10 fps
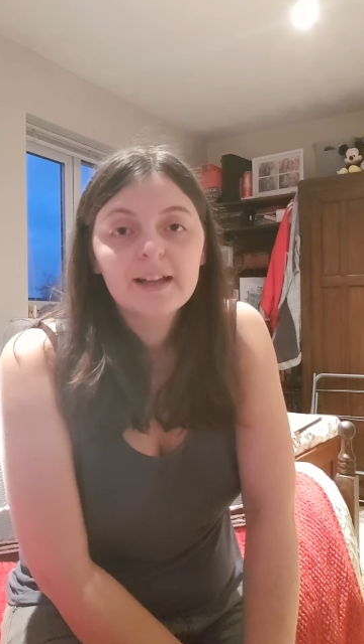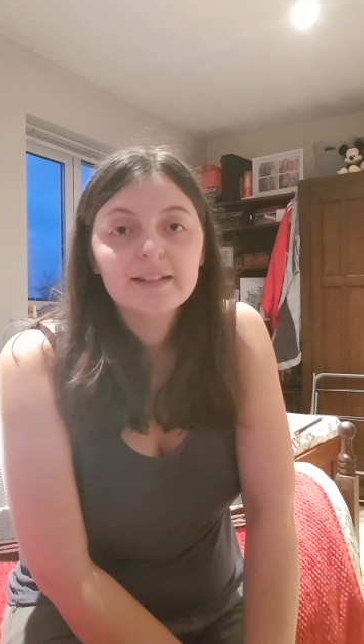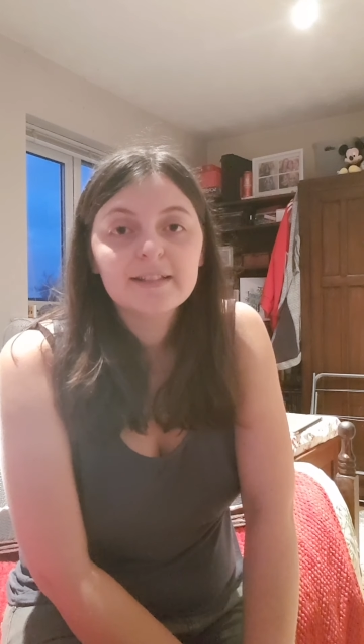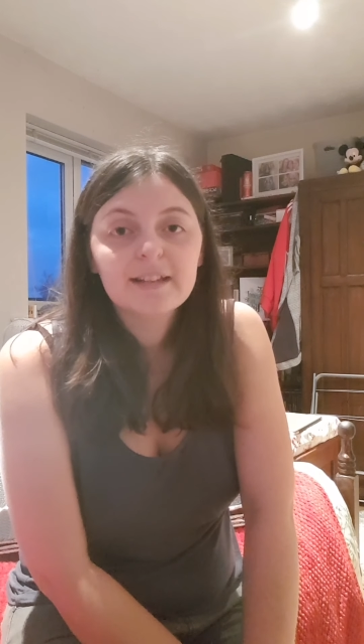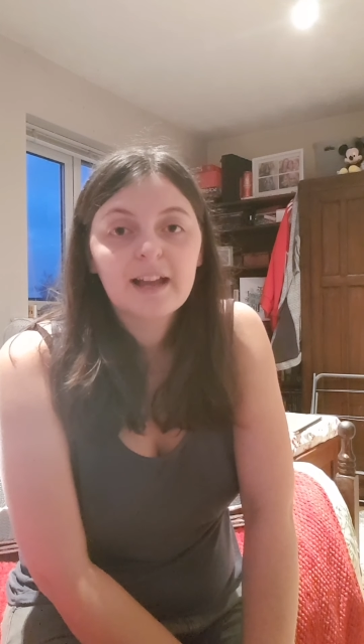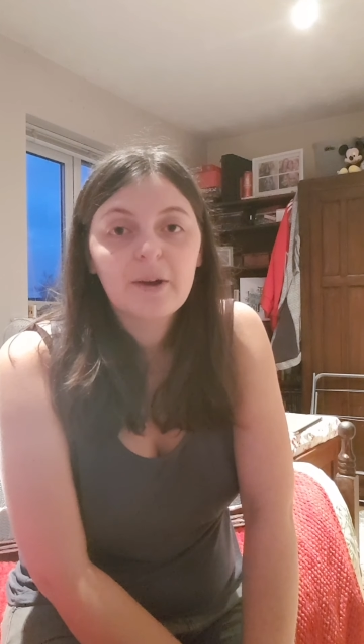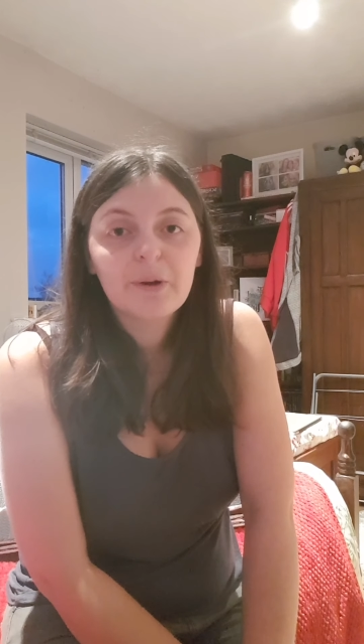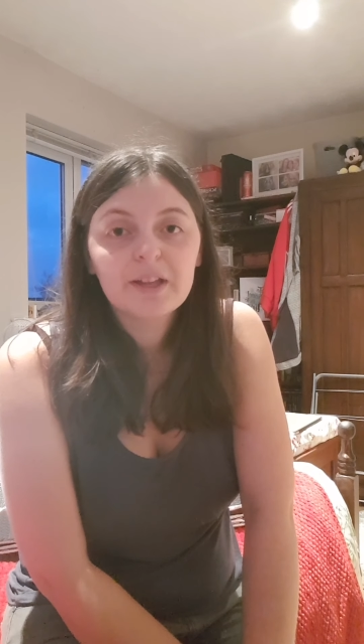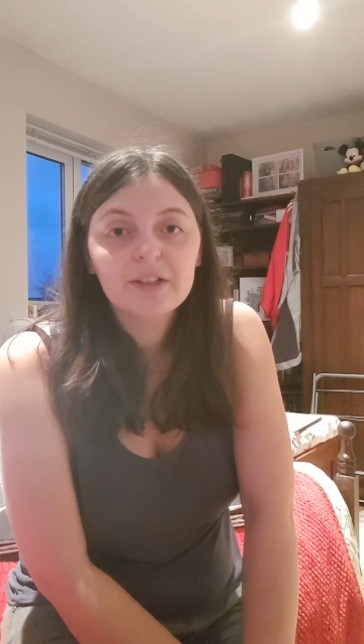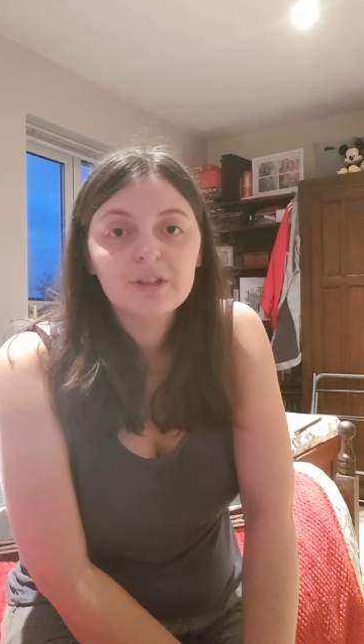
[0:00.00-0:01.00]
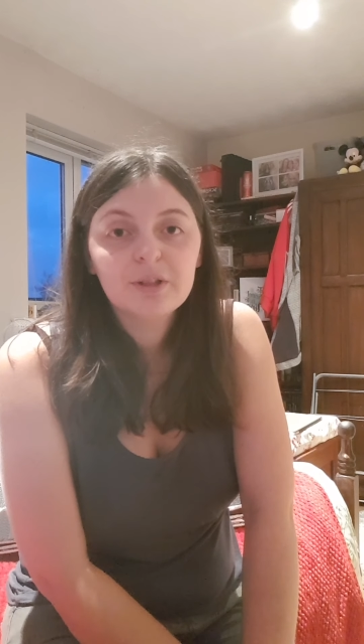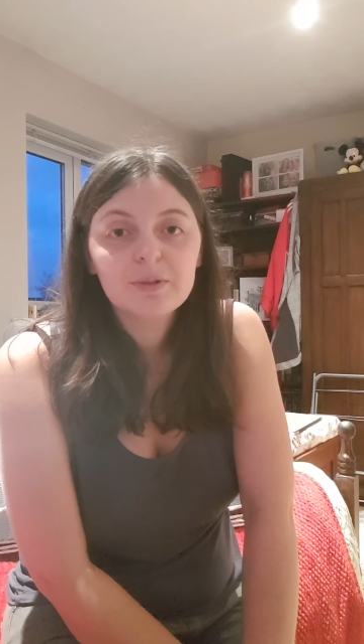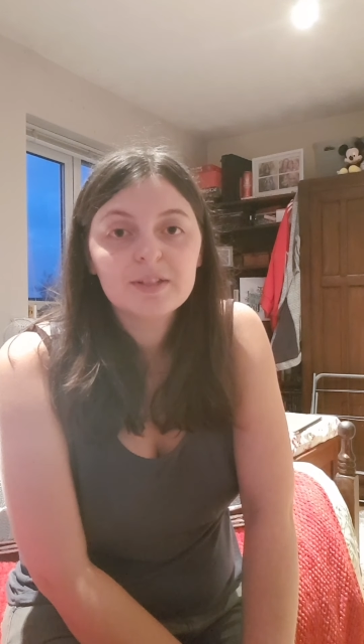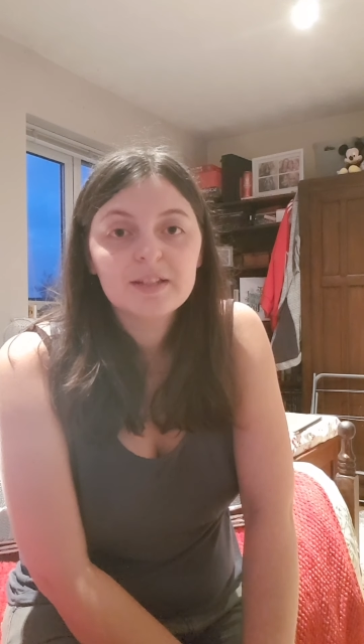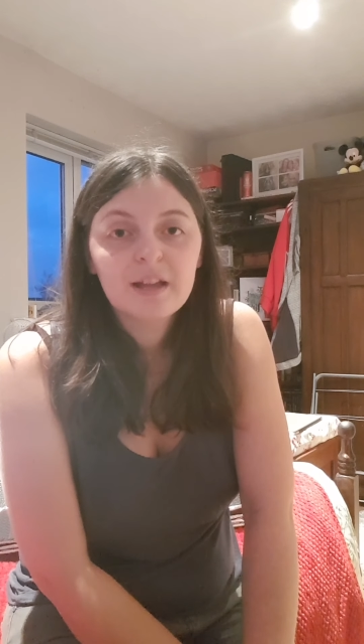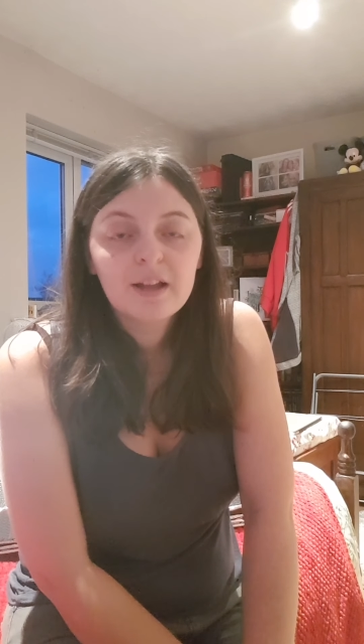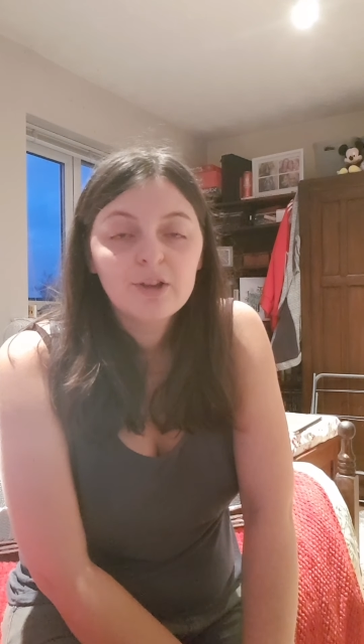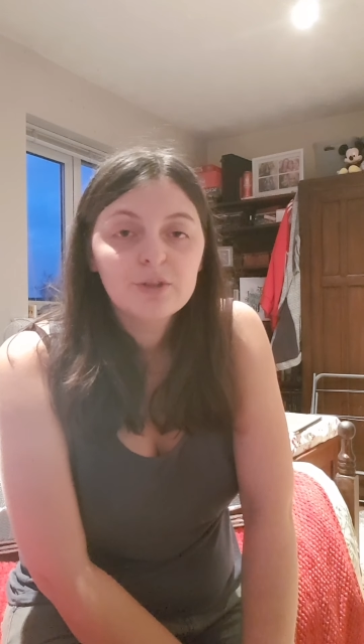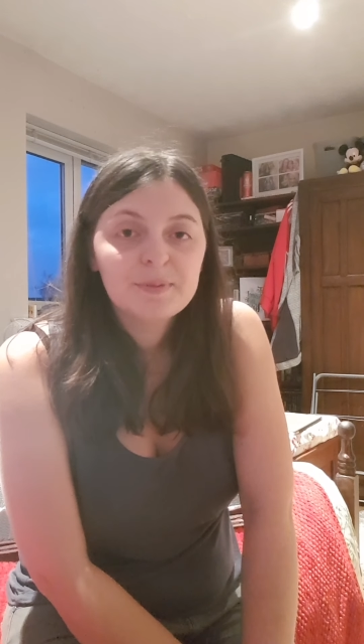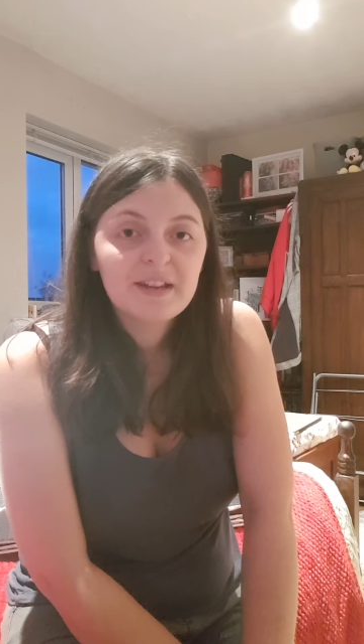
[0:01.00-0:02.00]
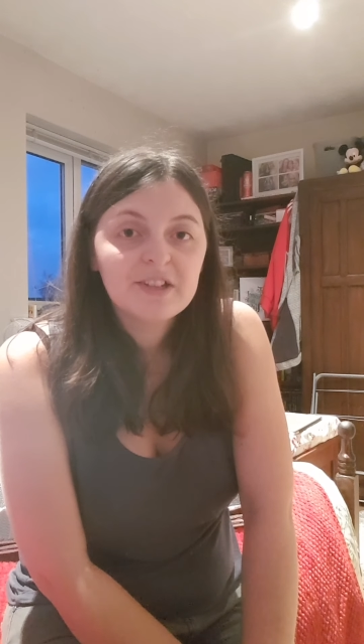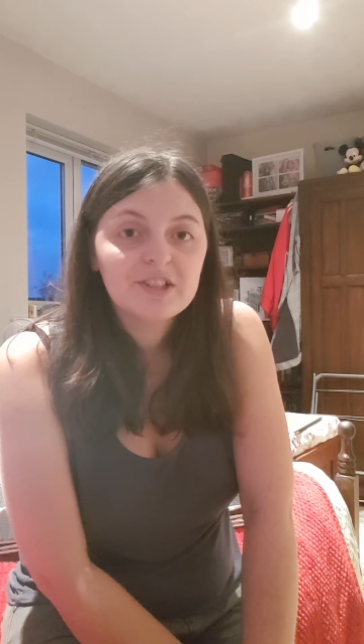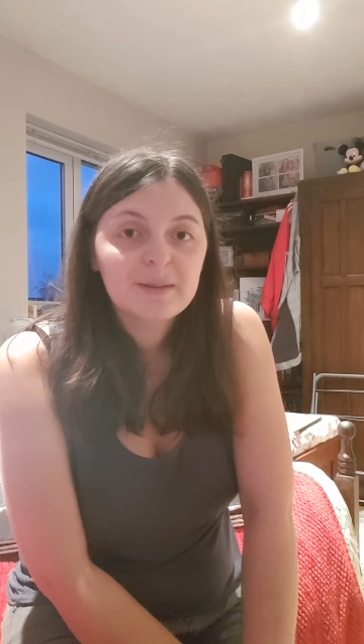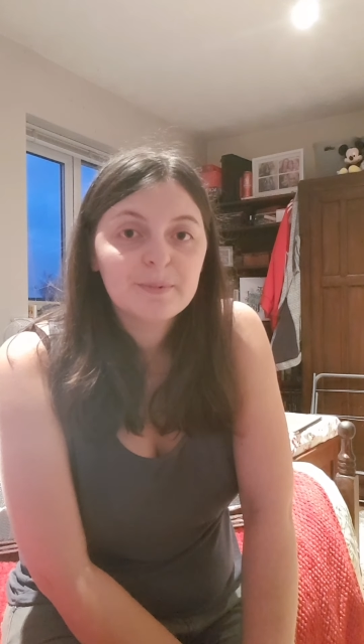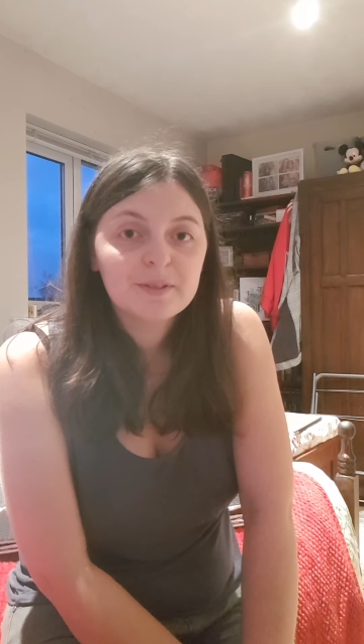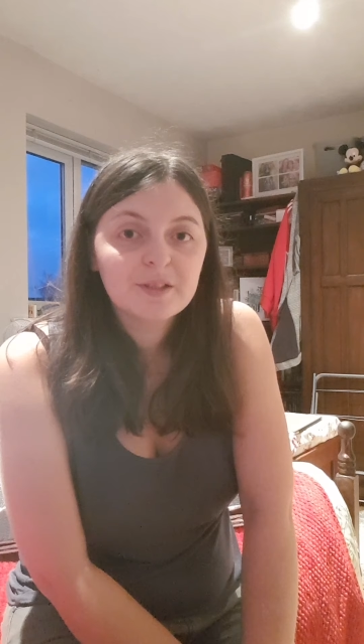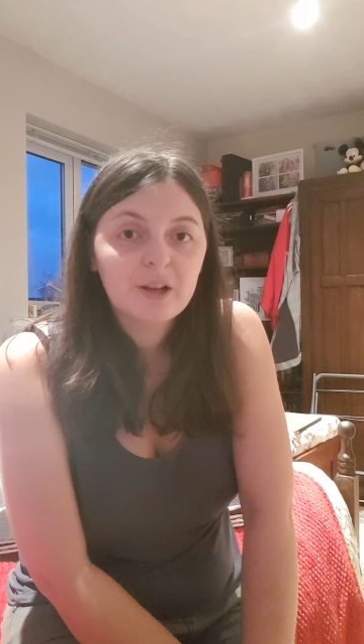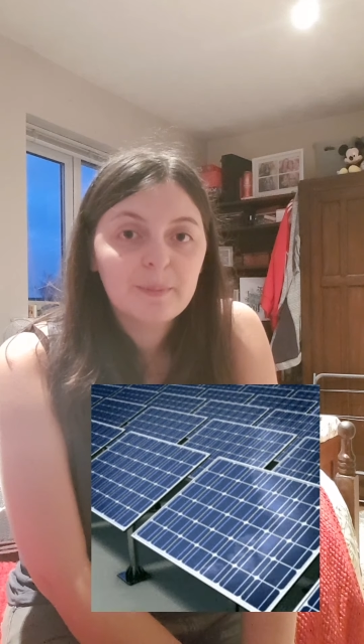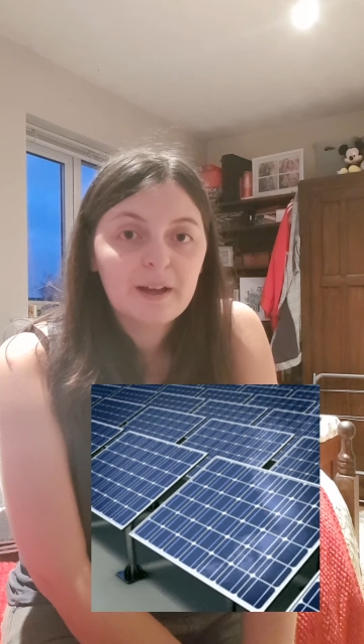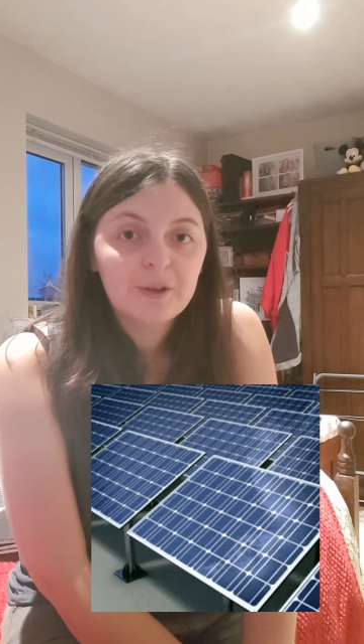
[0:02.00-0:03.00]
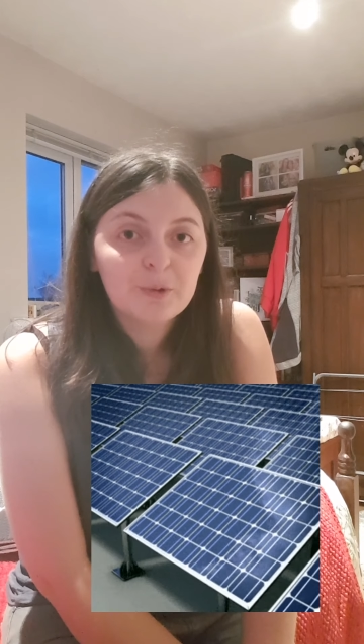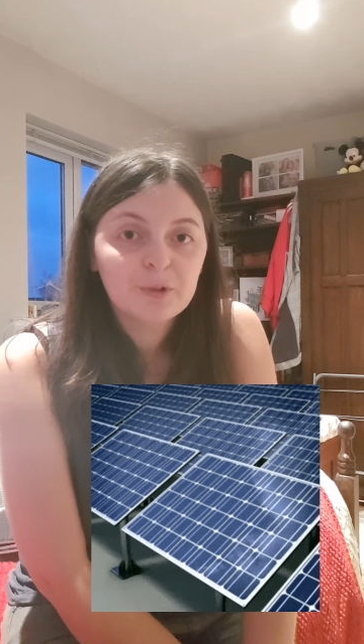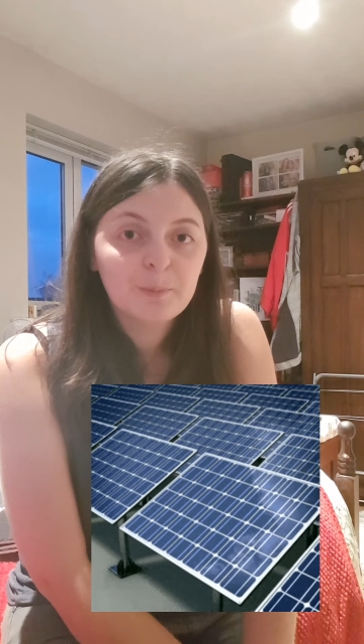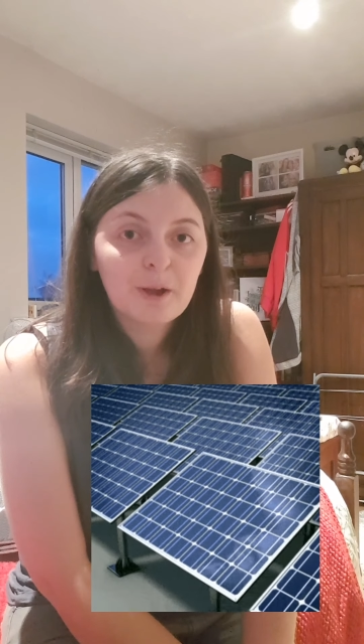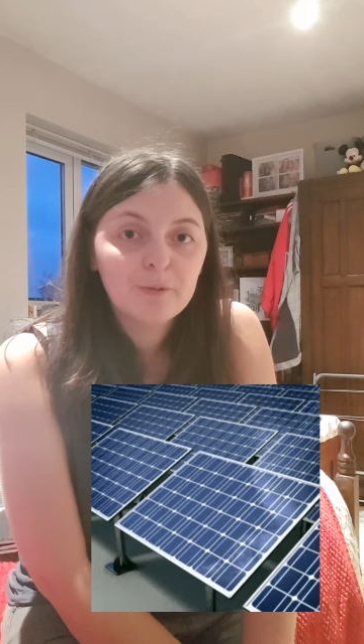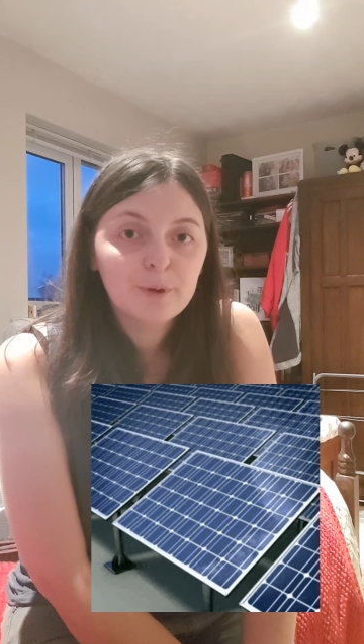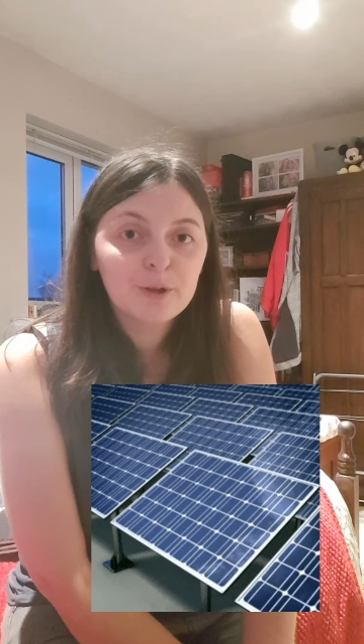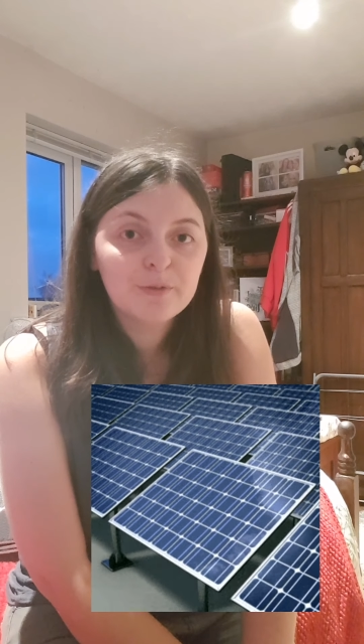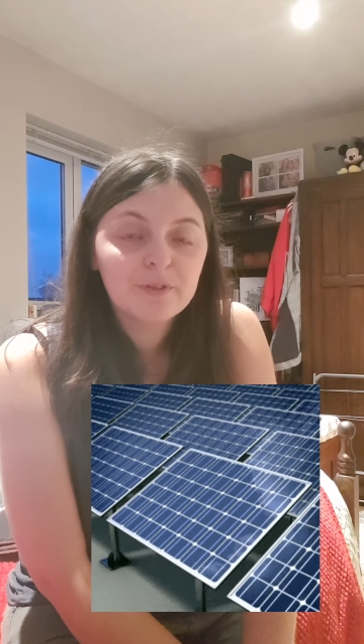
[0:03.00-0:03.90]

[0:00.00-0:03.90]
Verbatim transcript: and seeing how I can use it to potentially put solar panels on my roof